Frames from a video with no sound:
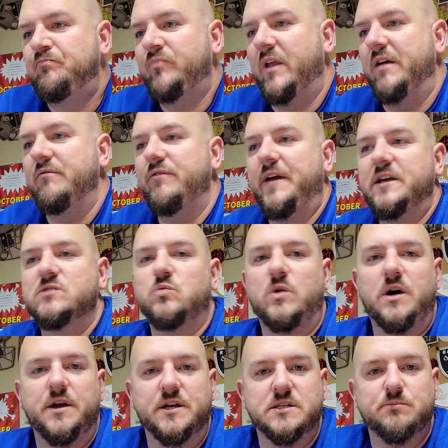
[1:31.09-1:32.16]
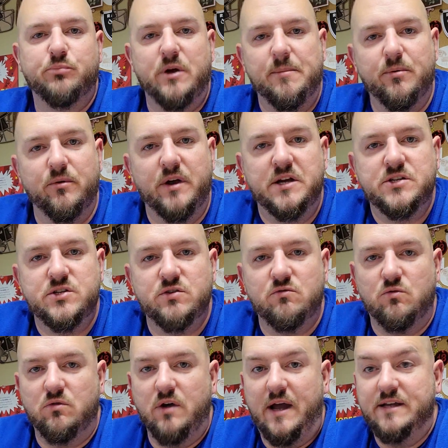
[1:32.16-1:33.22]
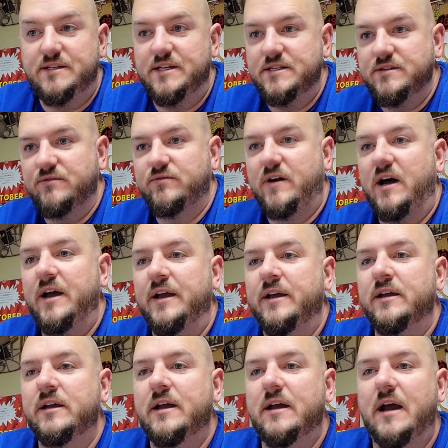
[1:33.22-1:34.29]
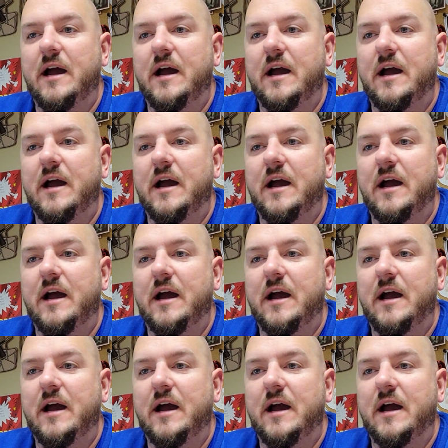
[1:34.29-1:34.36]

And phase 1 is preparation or identifying